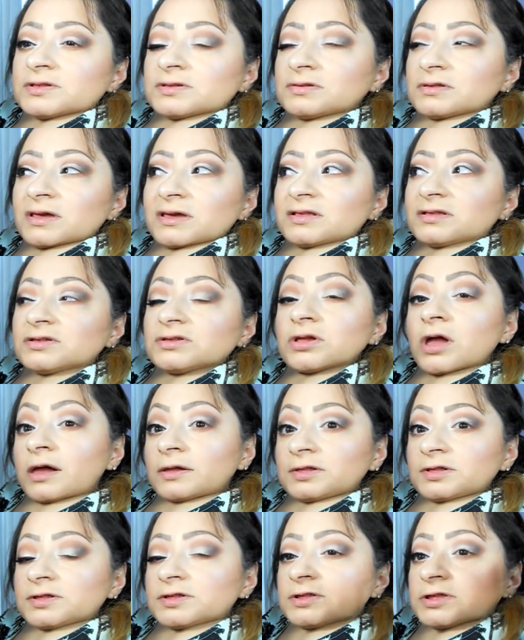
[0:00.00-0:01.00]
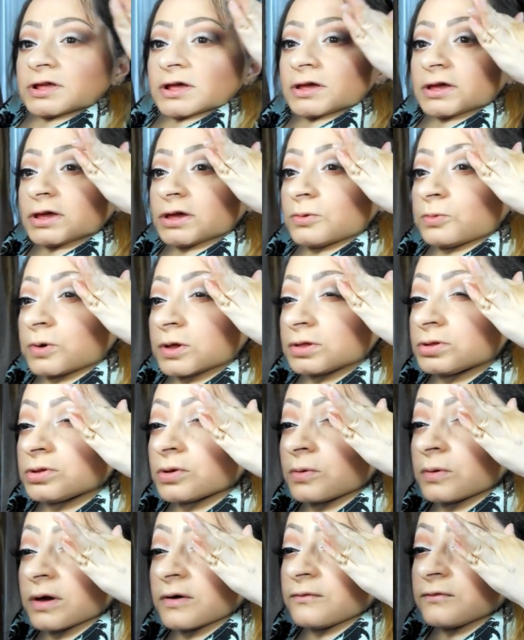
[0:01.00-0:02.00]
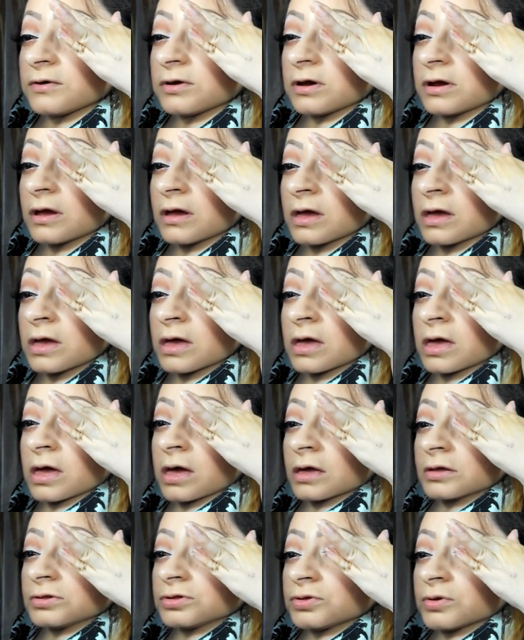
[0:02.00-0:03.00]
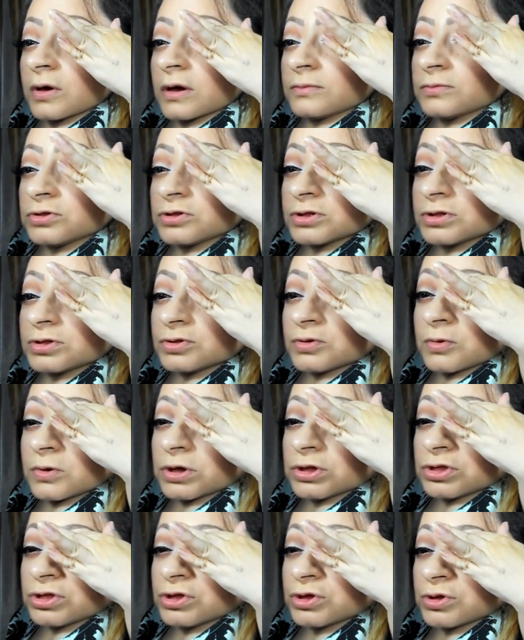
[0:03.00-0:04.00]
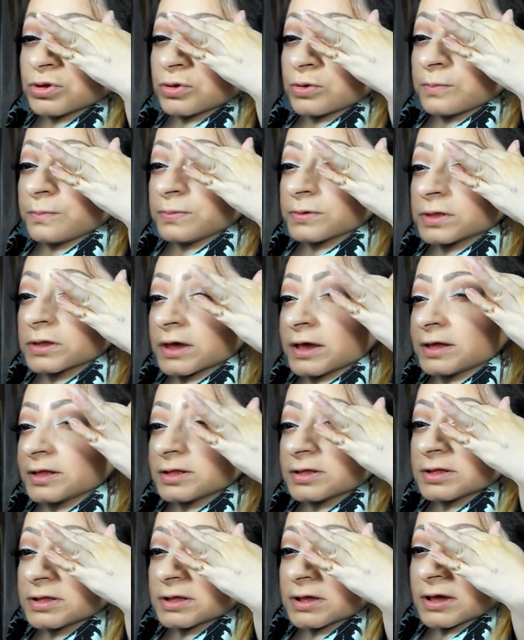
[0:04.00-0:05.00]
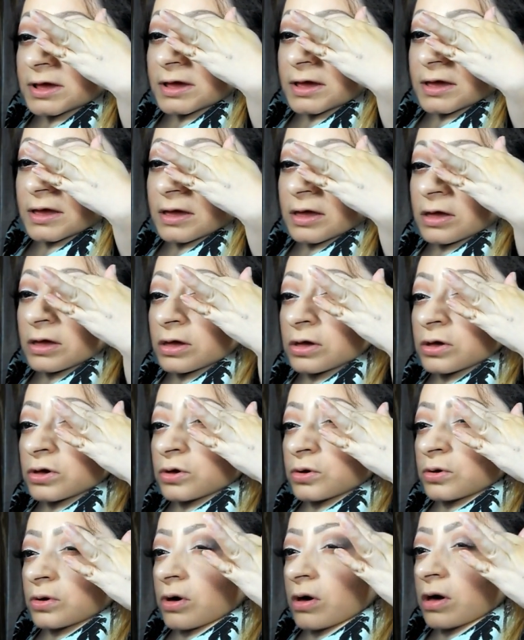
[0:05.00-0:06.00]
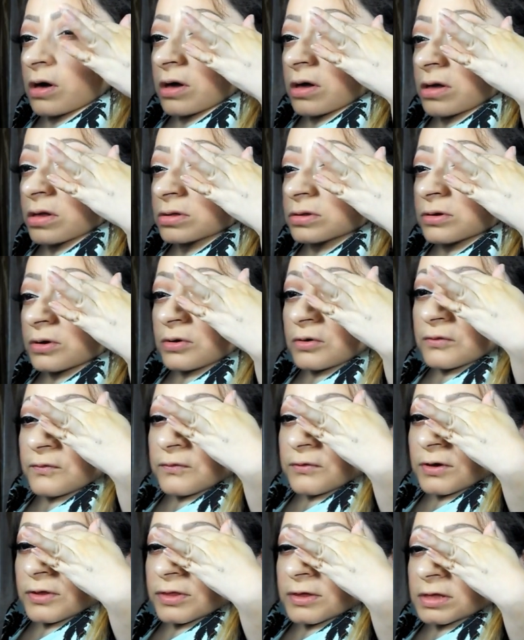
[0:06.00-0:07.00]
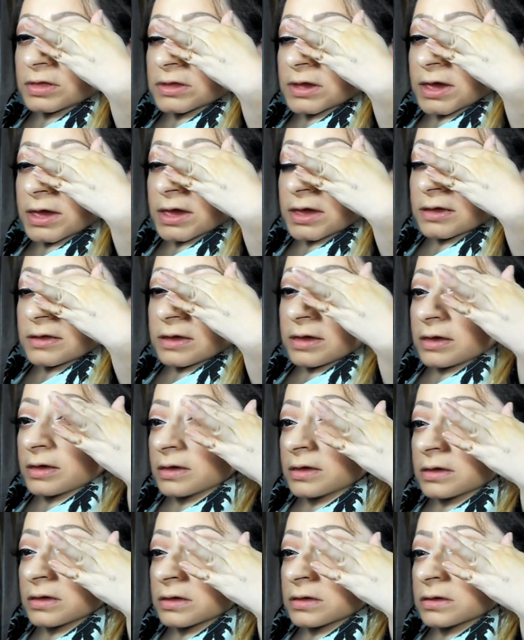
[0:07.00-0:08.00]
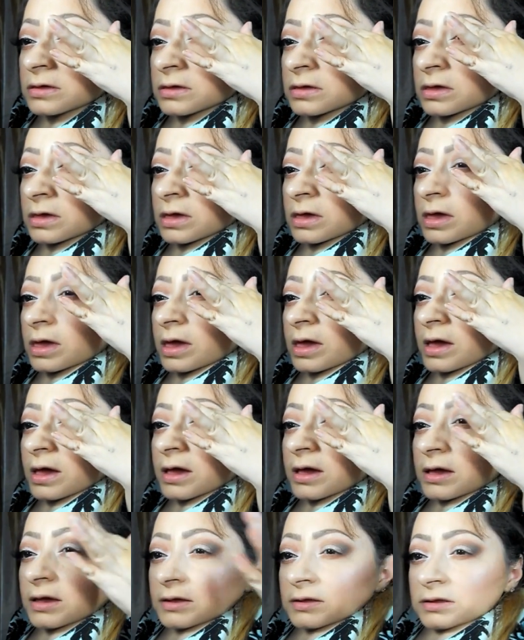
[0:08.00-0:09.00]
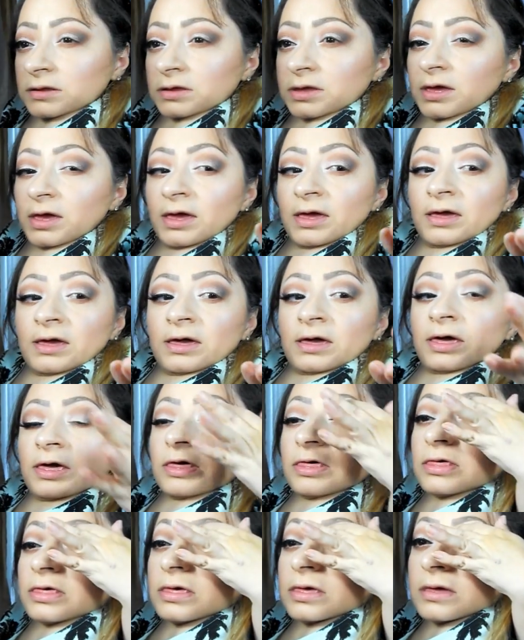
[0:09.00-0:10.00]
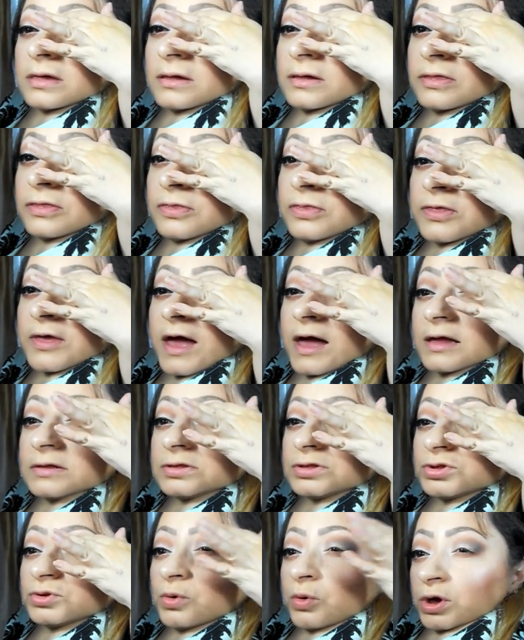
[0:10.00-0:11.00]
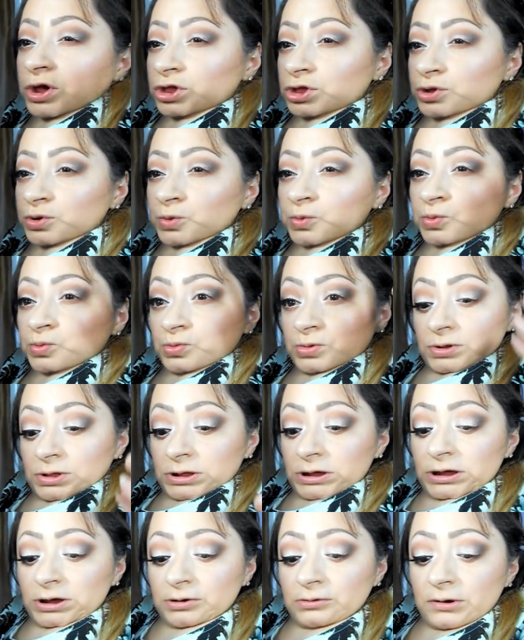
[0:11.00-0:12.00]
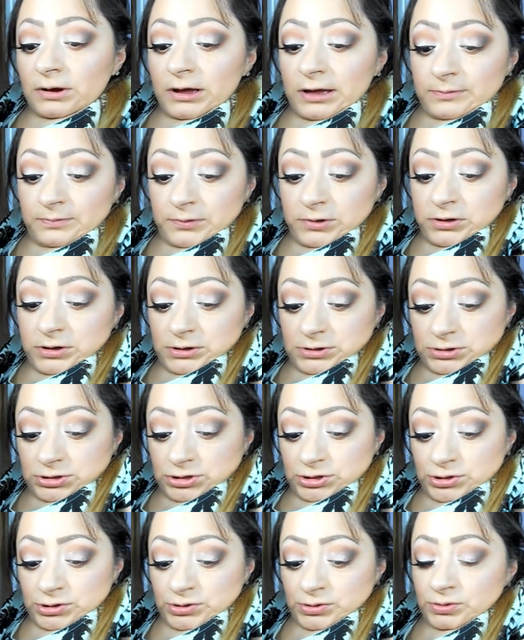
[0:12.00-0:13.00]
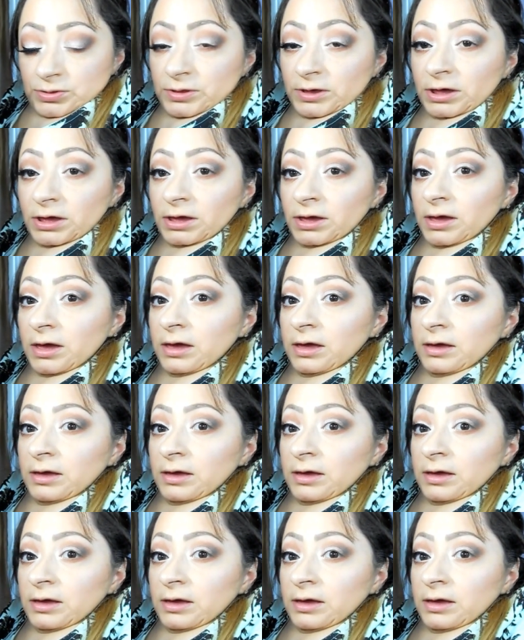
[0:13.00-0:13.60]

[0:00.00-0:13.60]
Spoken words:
it's not sticky whatsoever. So I'm just going to place it all over the lid and that's going to really grab on to the